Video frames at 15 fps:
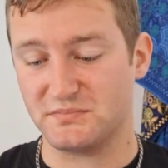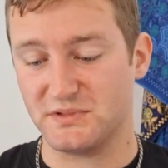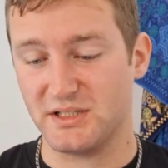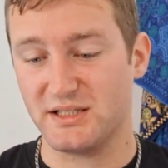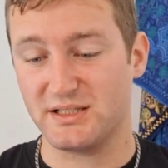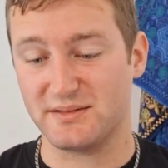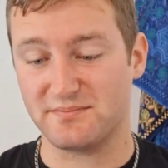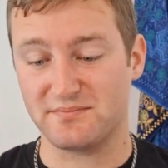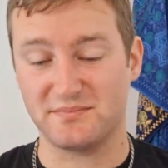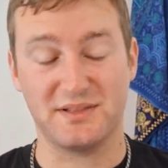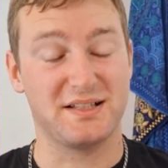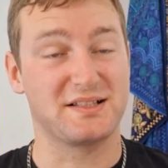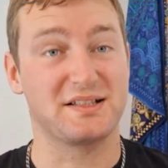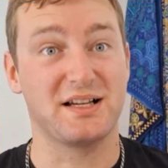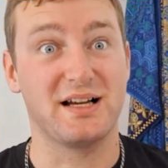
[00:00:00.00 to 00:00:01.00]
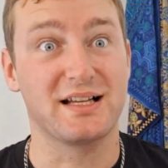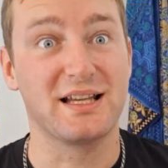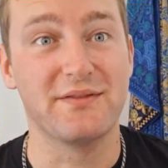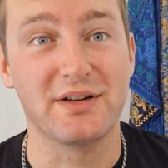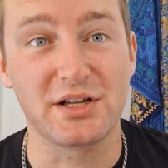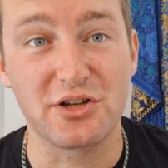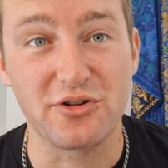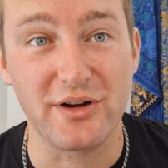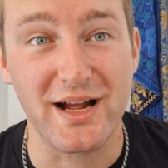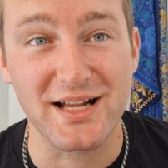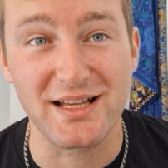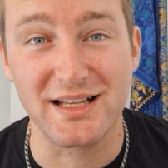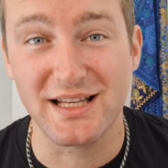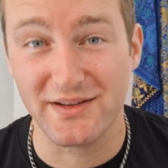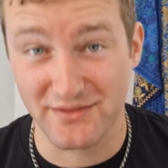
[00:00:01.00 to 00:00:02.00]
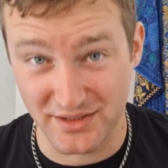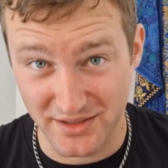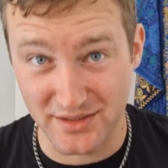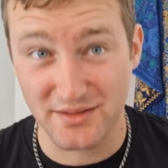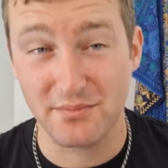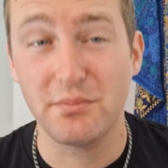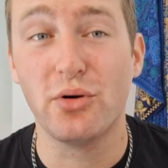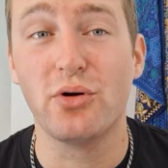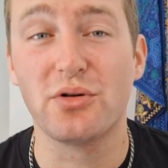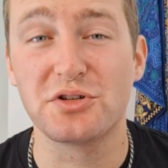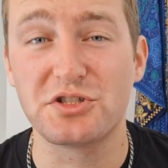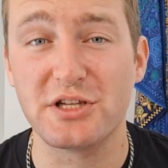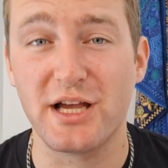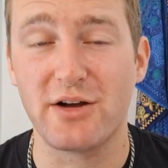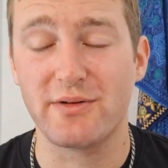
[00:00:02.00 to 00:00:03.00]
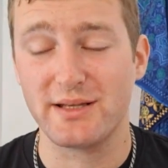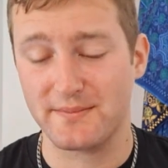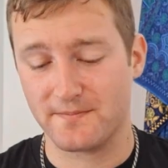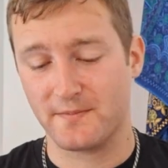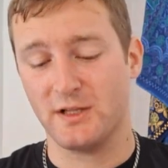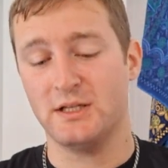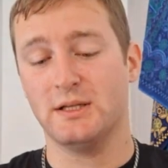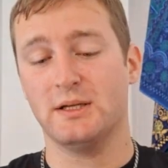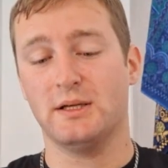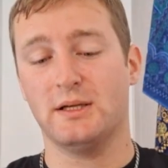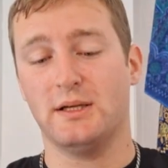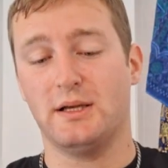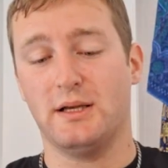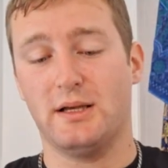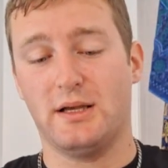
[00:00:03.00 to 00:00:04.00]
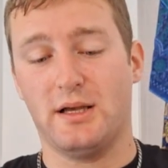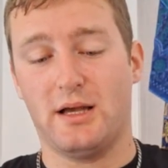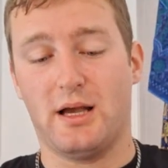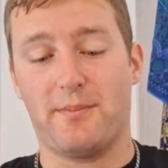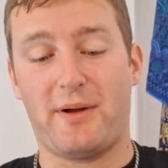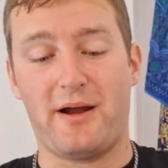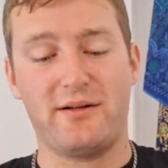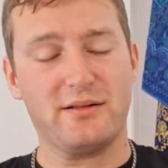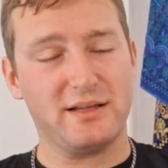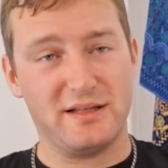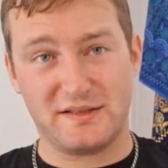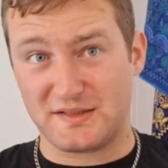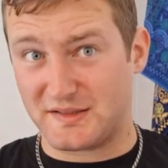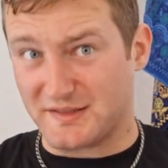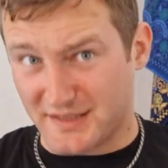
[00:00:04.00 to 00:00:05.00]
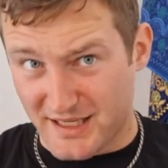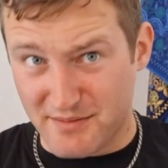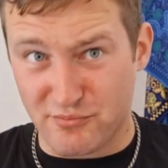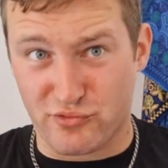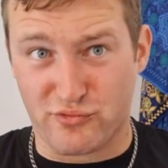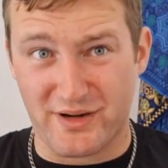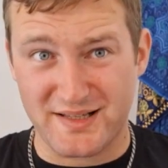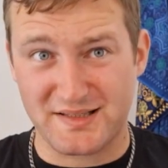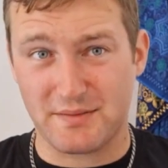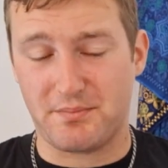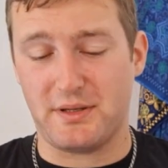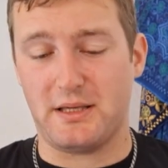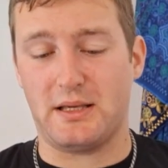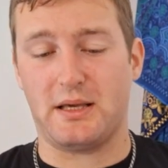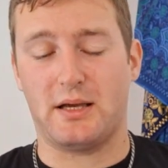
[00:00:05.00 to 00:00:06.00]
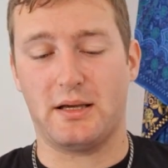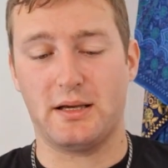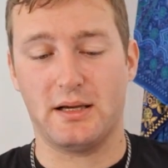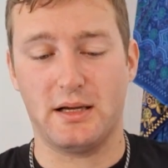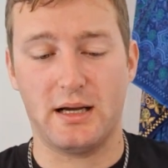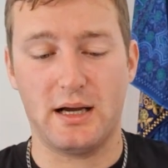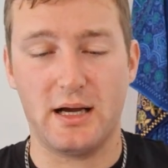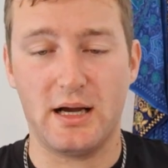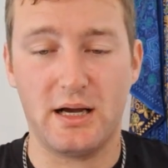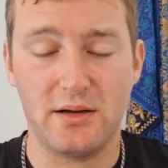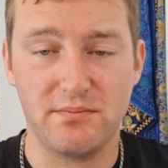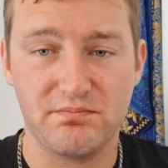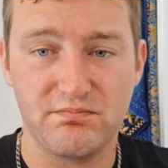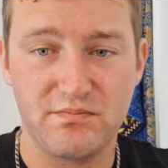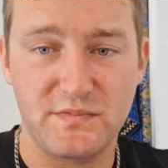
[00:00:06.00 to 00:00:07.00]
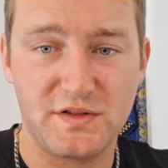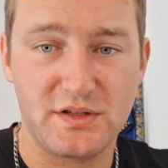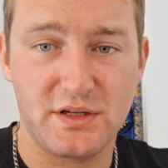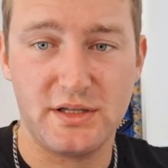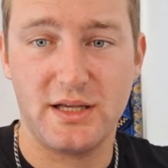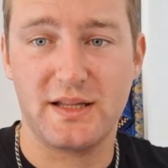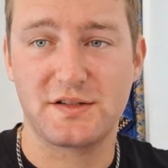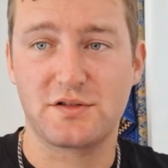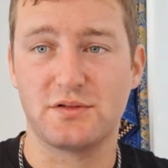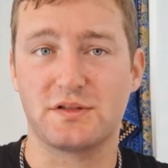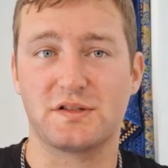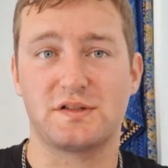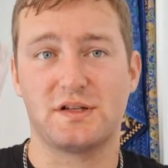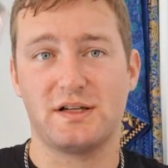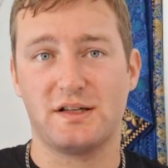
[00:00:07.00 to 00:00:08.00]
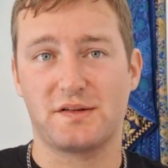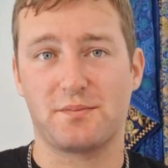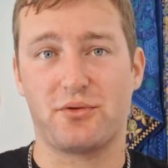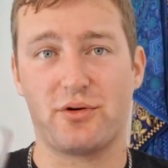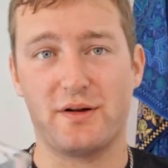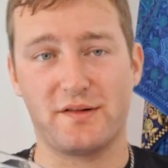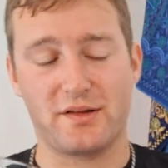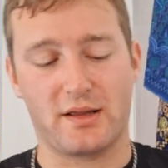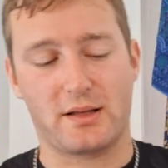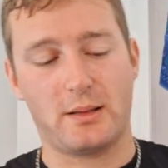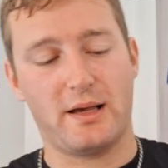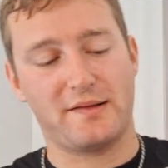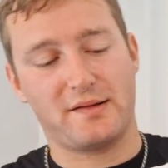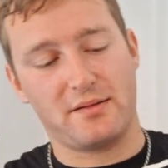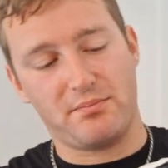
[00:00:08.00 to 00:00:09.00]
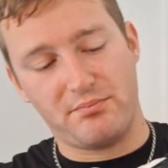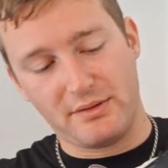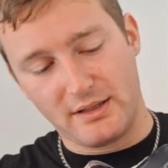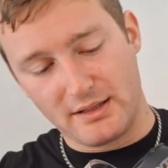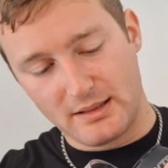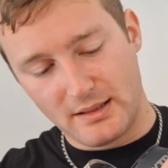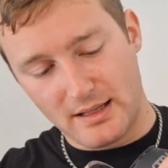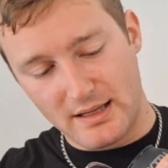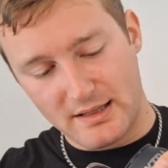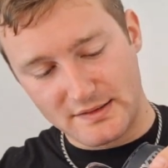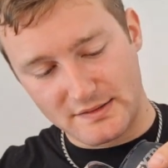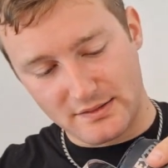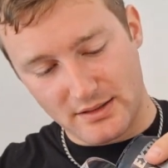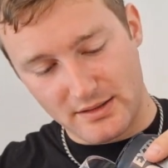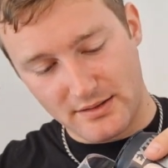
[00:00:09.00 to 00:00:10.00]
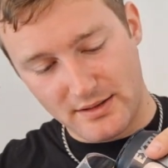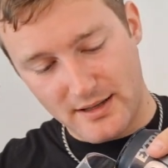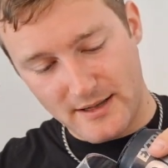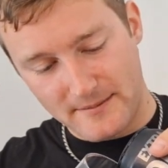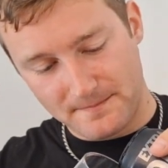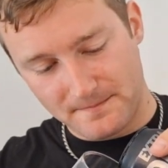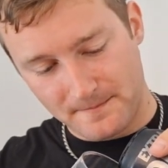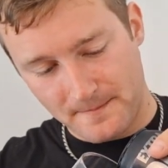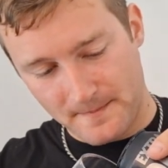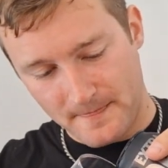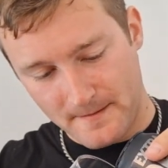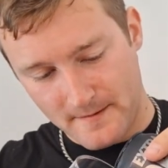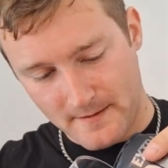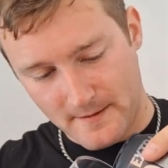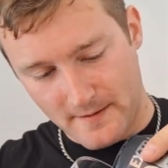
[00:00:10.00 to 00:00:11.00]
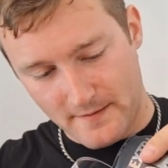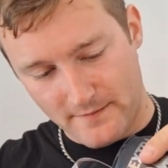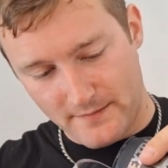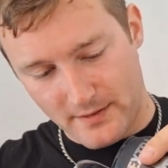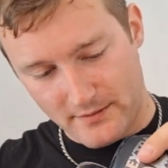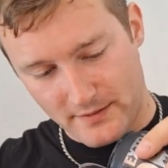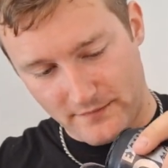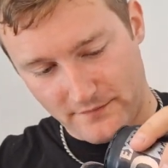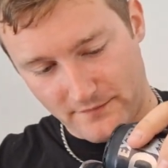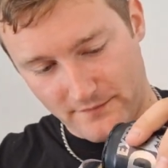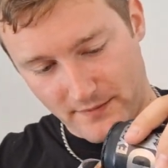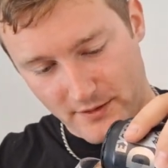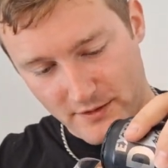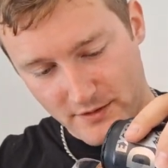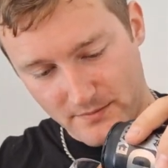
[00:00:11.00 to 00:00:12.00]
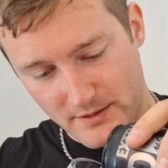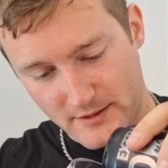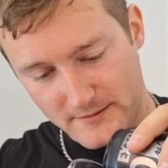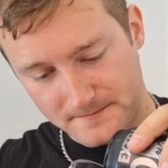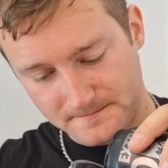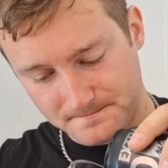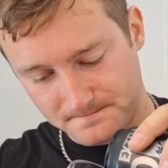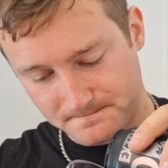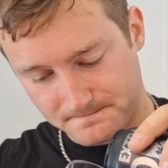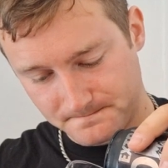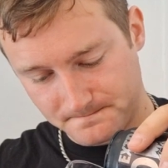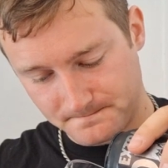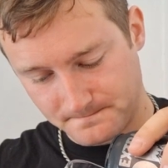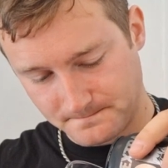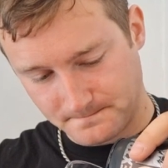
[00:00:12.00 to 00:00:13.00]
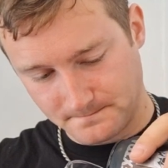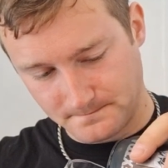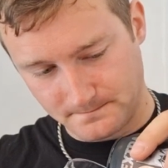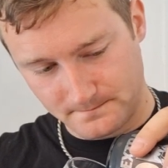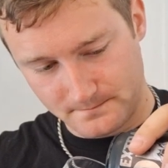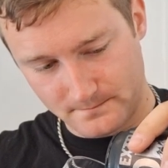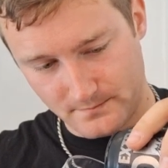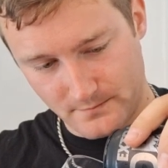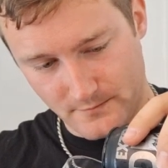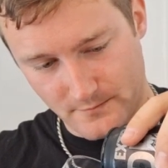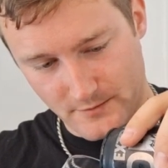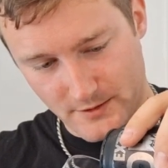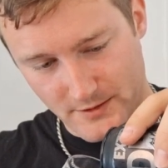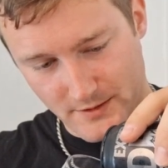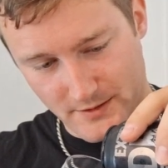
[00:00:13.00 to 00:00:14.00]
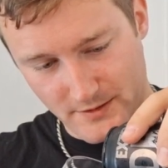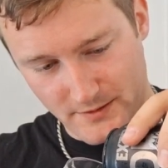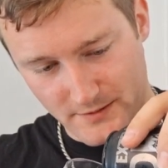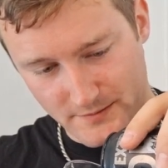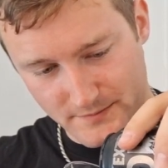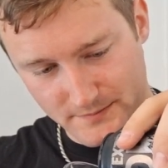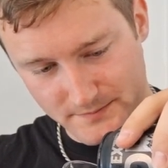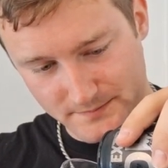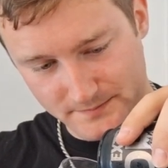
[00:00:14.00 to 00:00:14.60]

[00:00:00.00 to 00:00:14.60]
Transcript: yeah, let's uh, give it a crack and give it a pour, shall we? Apparently it's the same recipe. Um, so yeah, it's good to see. Let's pour into the classic beer glass like that. Very foamy. Whoa.